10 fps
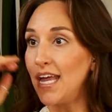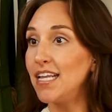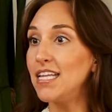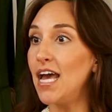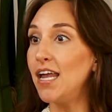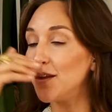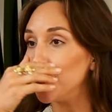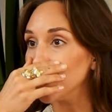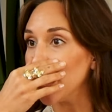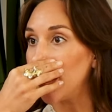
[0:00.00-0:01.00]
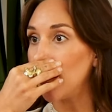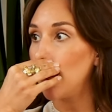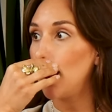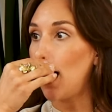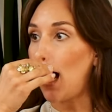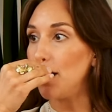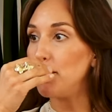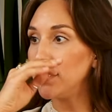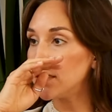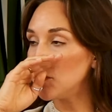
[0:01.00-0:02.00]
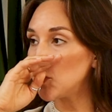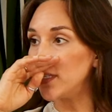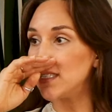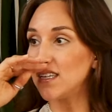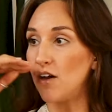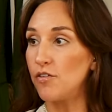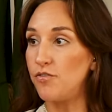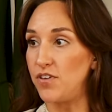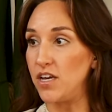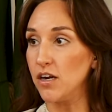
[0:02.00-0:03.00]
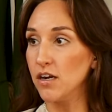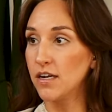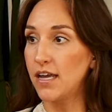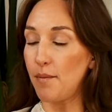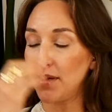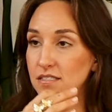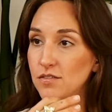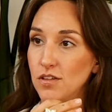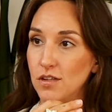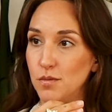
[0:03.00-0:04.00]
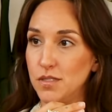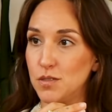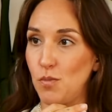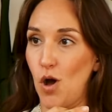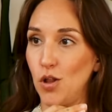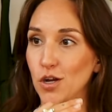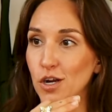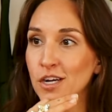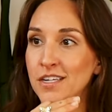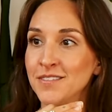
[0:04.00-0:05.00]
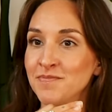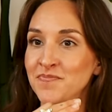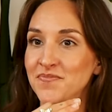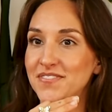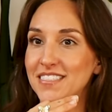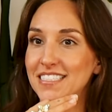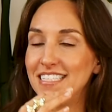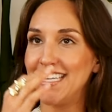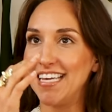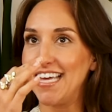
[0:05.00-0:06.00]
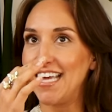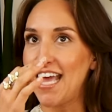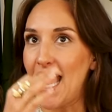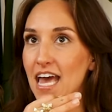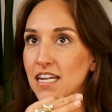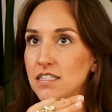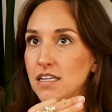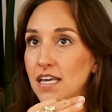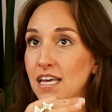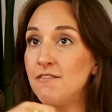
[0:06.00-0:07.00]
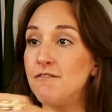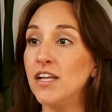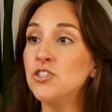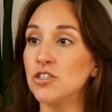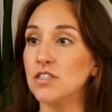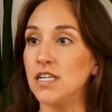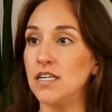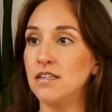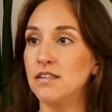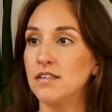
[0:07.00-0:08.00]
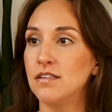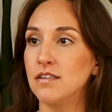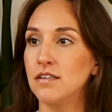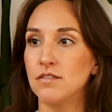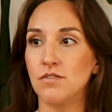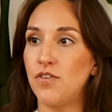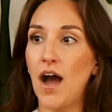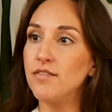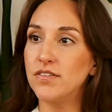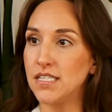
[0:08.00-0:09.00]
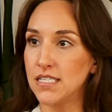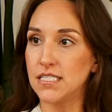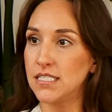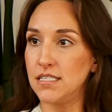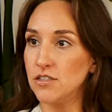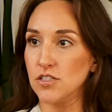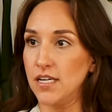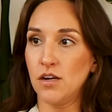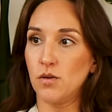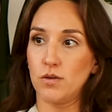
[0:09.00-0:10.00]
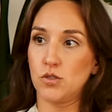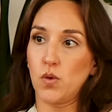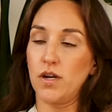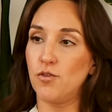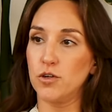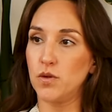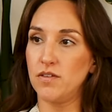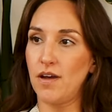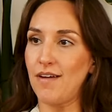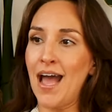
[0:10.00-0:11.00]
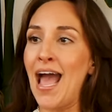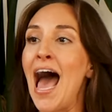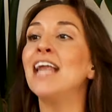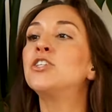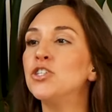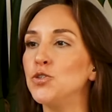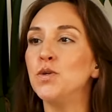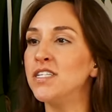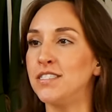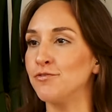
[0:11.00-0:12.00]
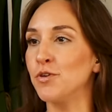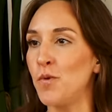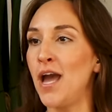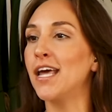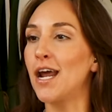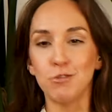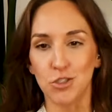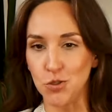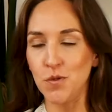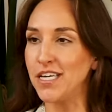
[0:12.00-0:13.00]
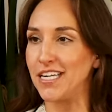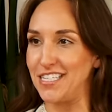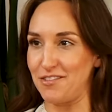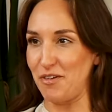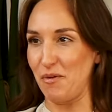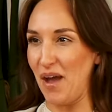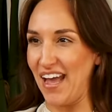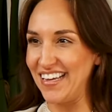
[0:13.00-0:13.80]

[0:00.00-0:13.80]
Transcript: And in the end, it was like, I made some choices out of fear, kept myself a little bit smaller, and eventually, 5-6 years later, when I was 24, 25, I had to do it a different way, and I was doing it a different way.